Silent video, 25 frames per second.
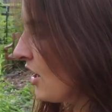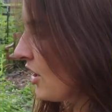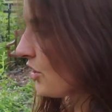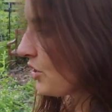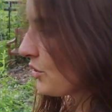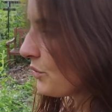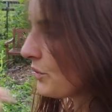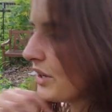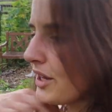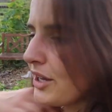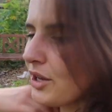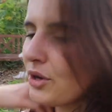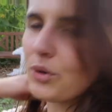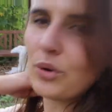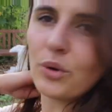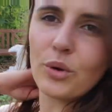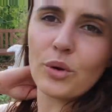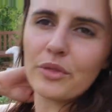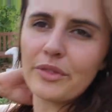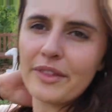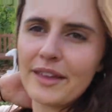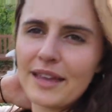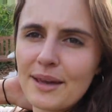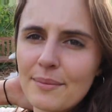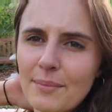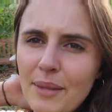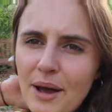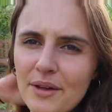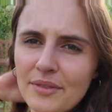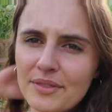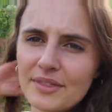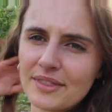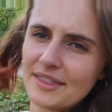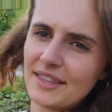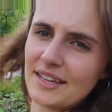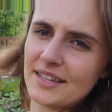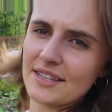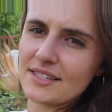The really cool thing about
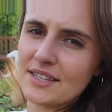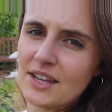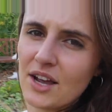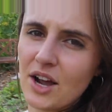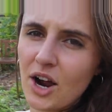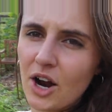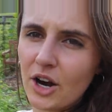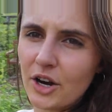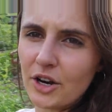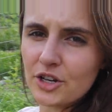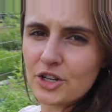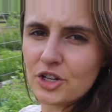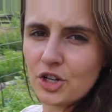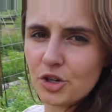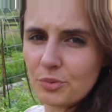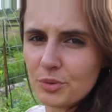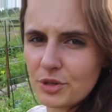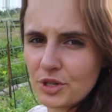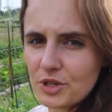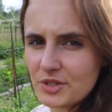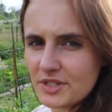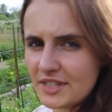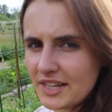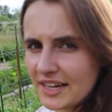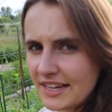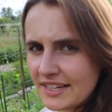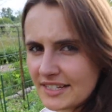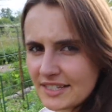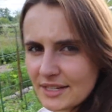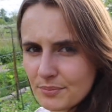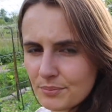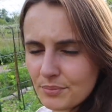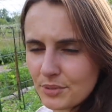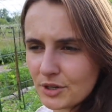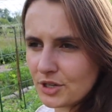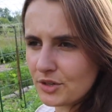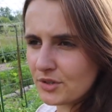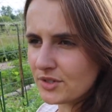this artichoke producing is
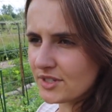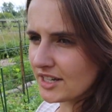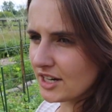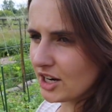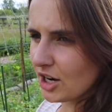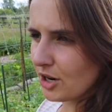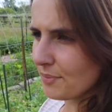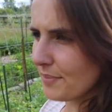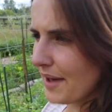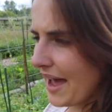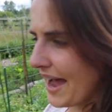it produced in our